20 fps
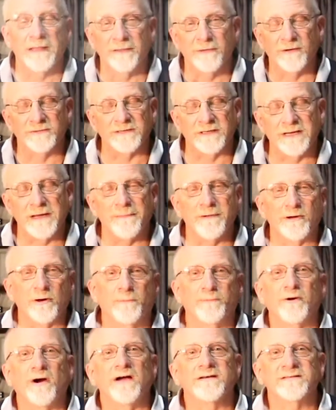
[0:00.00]
there's a
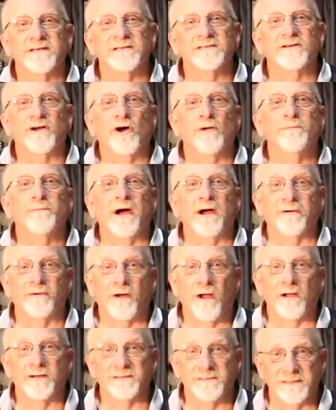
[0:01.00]
chemical process called
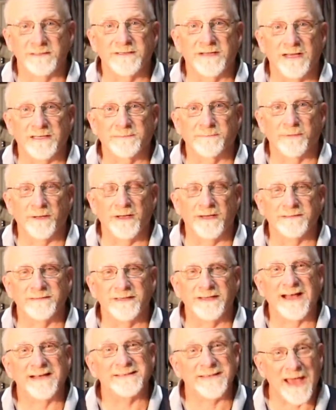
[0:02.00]
pyrolysis that takes
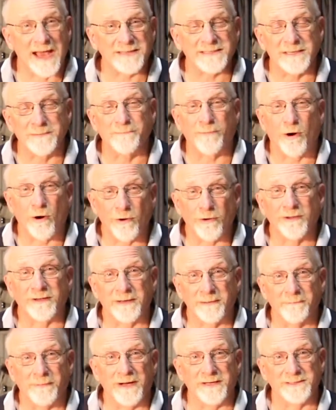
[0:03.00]
place, and that's actually part of the
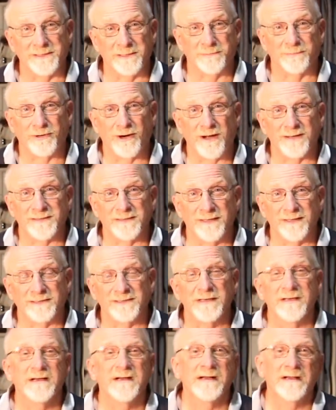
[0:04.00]
combustion
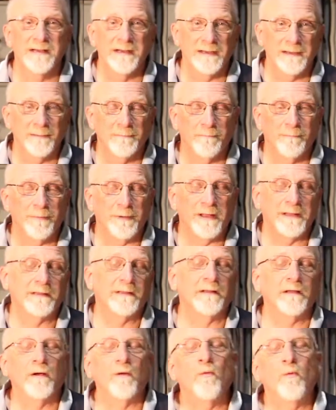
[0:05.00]
process.
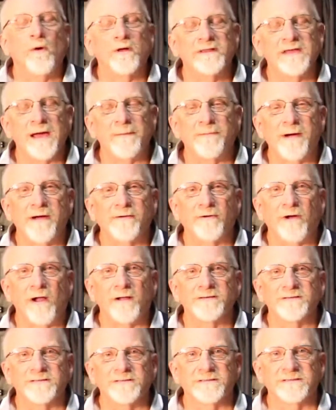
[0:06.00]
But what that
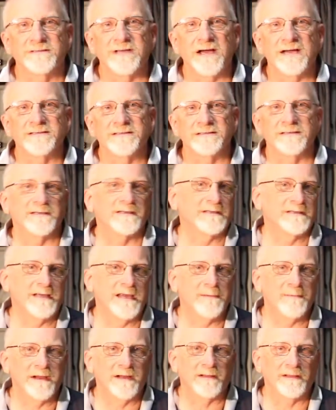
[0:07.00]
pyrolysis does is it
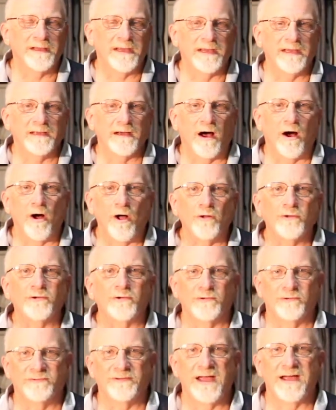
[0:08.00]
chemically
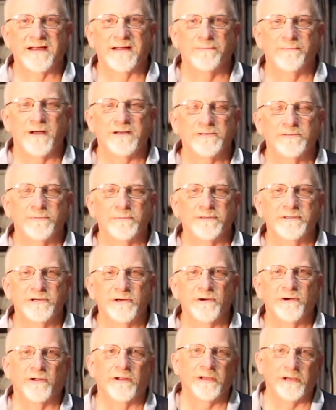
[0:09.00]
alters that combustible
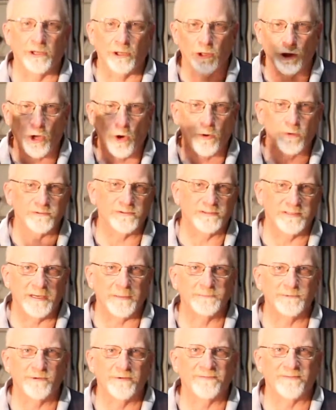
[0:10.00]
material and lowers the
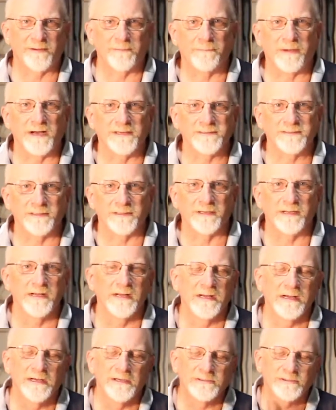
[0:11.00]
temperature of combustion.
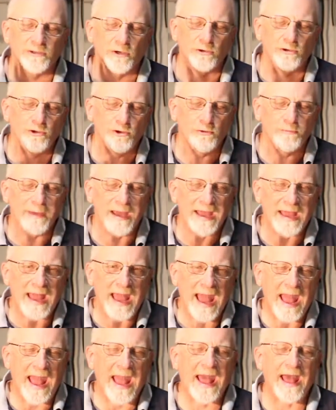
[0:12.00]
So you may
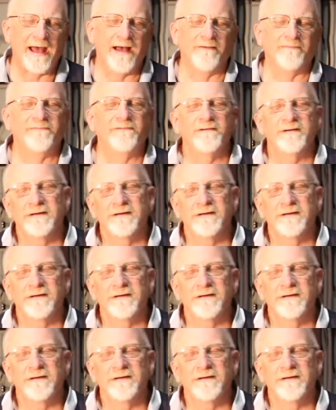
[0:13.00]
have